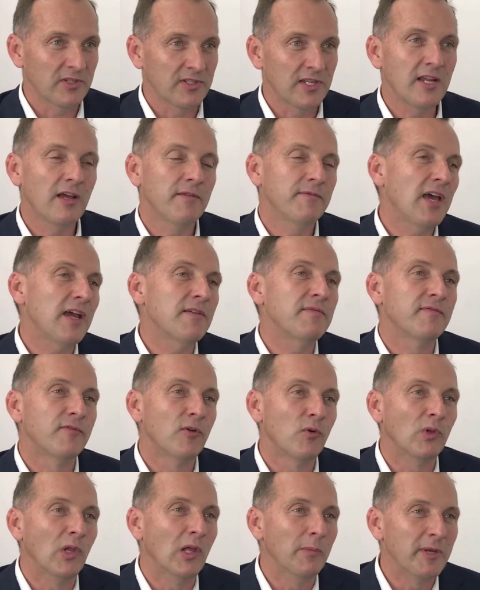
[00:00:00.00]
And now if they
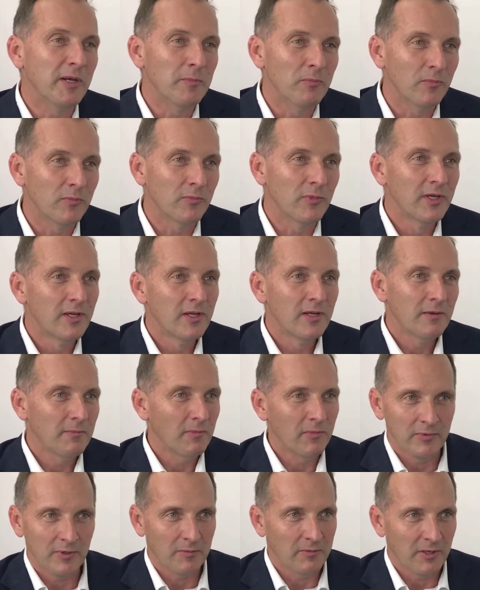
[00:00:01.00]
fall a
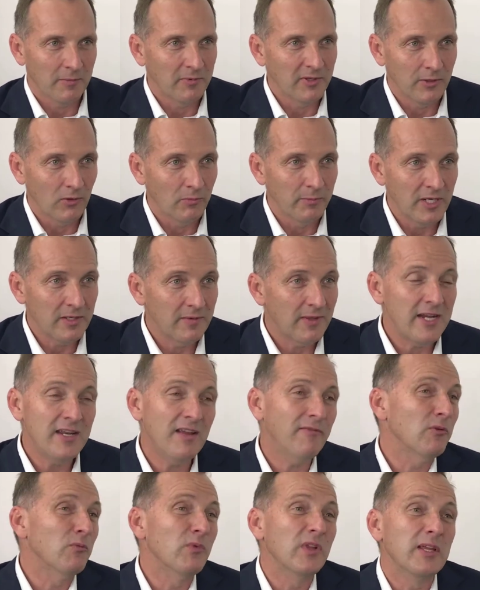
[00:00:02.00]
little bit, they
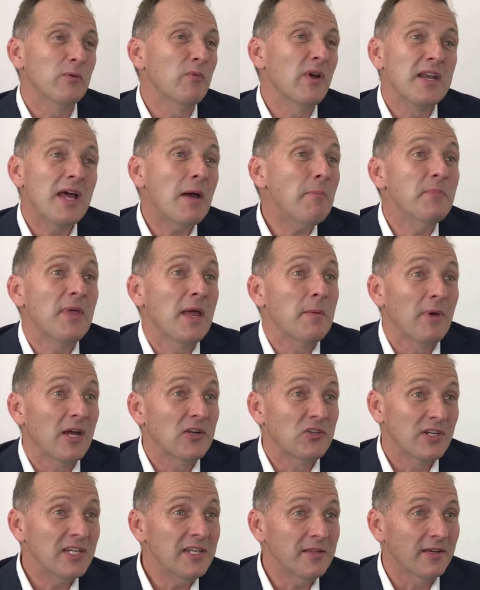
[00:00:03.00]
never really went up that
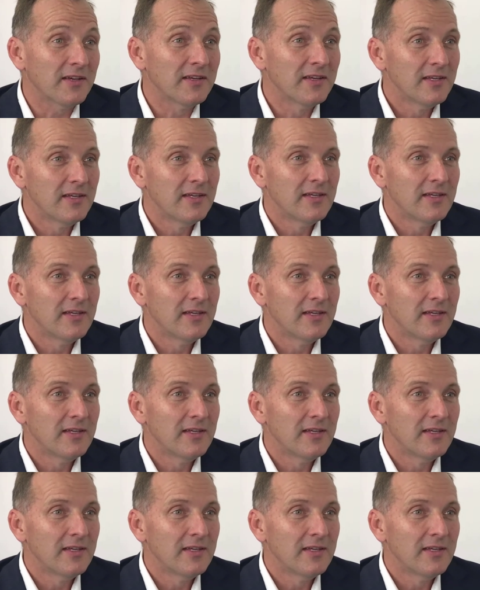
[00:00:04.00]
much either.